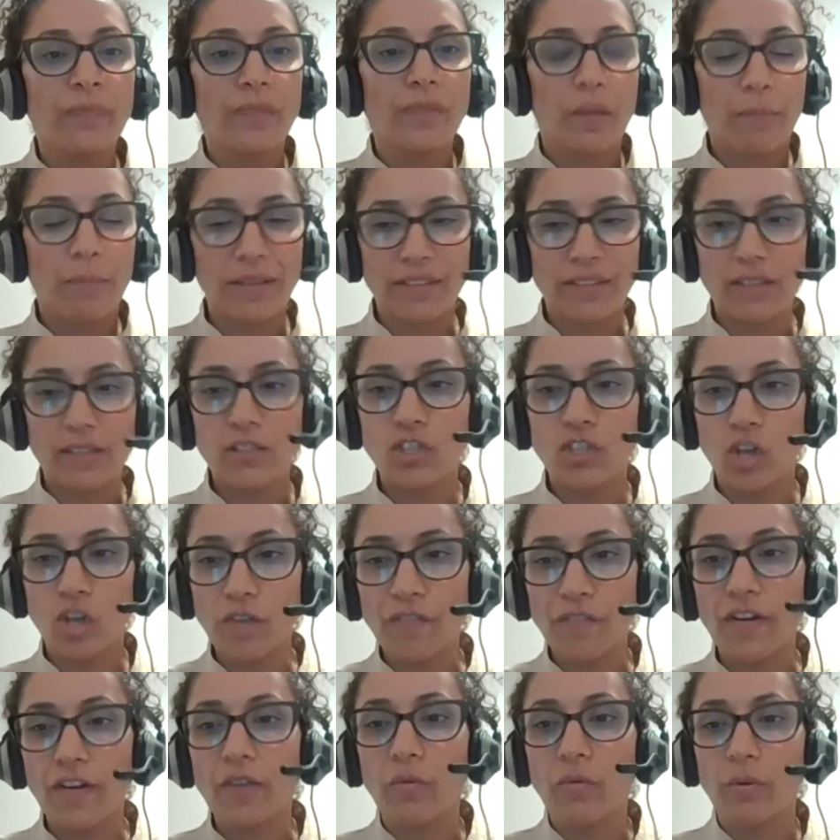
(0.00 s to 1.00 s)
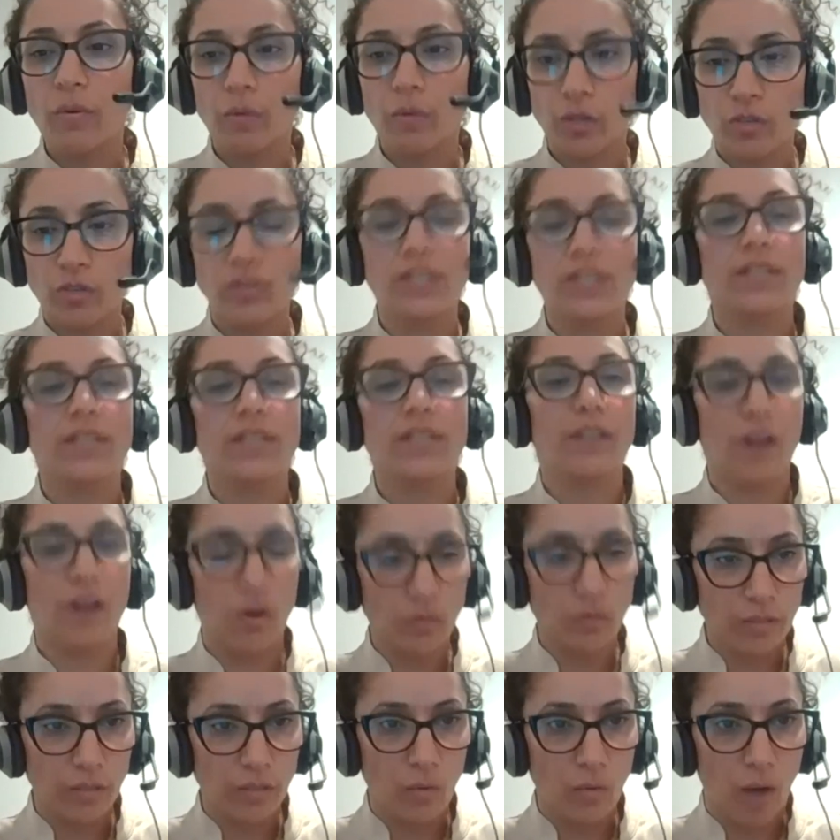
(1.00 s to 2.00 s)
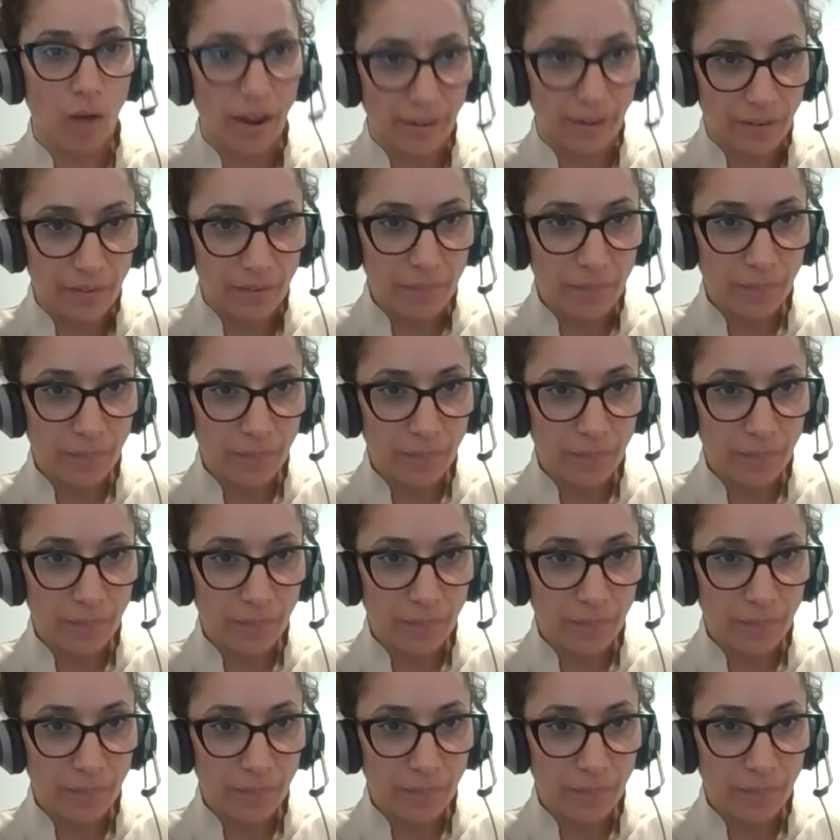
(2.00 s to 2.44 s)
But so far, we were using the OT1.